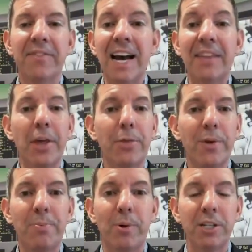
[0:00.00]
They've got the
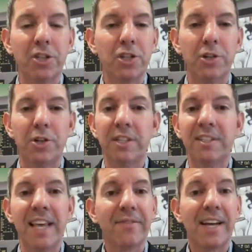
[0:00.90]
three-point
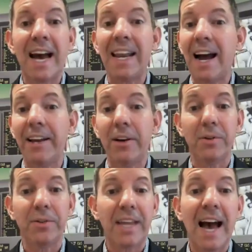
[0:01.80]
shooters. They've got
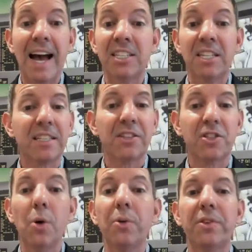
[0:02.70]
Io. I just
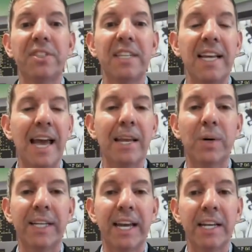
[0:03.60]
don't see
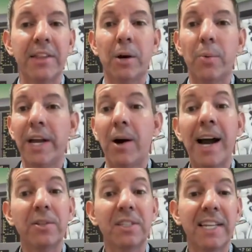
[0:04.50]
anyone getting in their way.
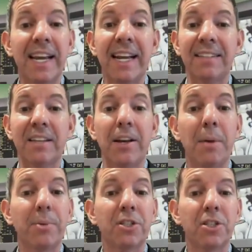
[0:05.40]
Ohio State as a
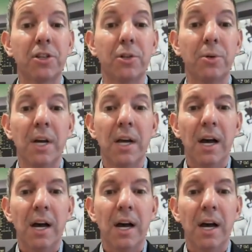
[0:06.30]
number 2.